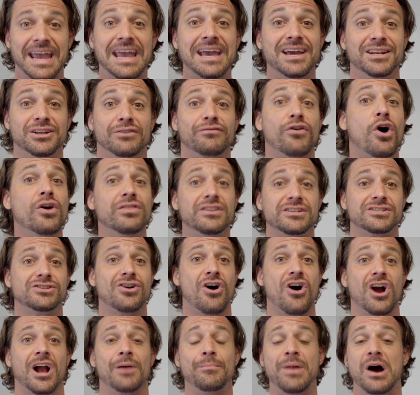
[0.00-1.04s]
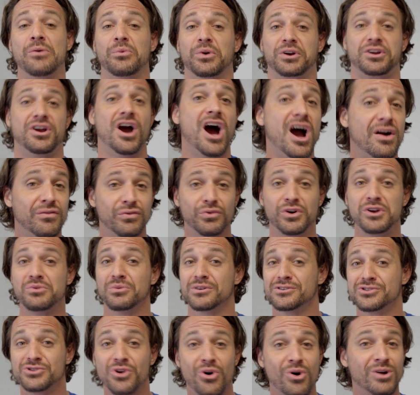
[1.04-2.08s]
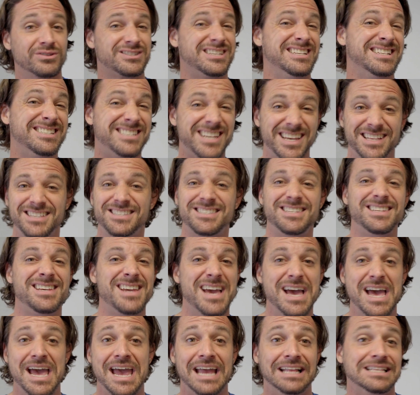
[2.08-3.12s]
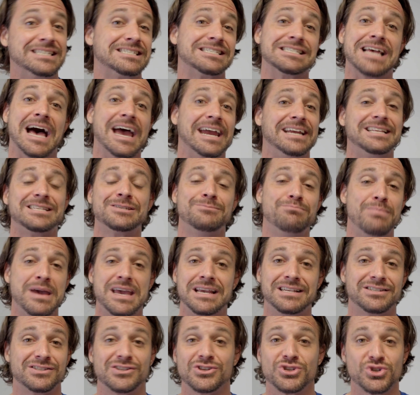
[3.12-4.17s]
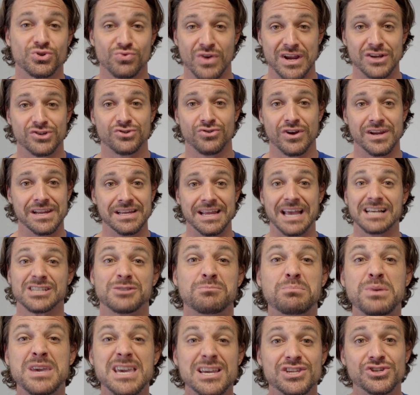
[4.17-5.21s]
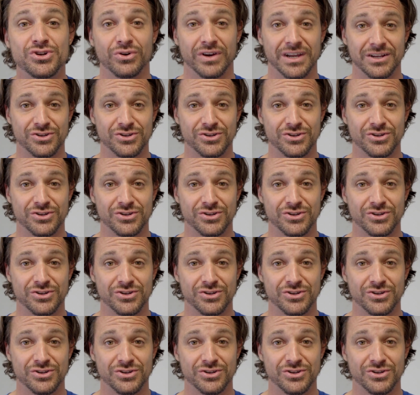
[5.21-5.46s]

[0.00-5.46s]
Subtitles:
And if all this talk about recovery, results, intensity, and science-based strength training has piqued your